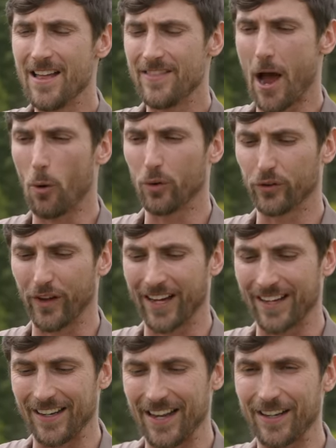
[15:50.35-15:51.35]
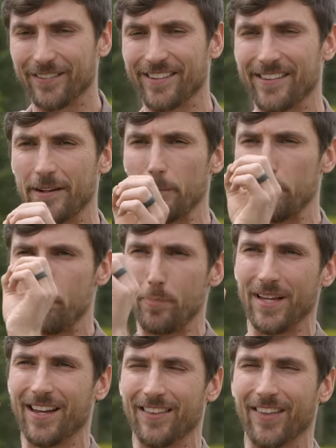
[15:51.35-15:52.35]
that was like an instant
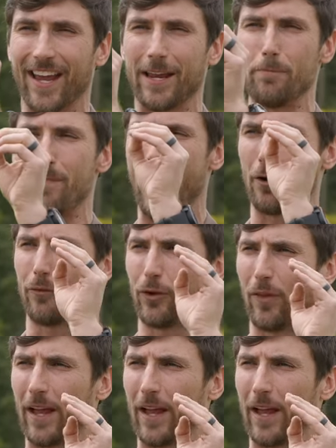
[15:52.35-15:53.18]
beacon like in Battlefield.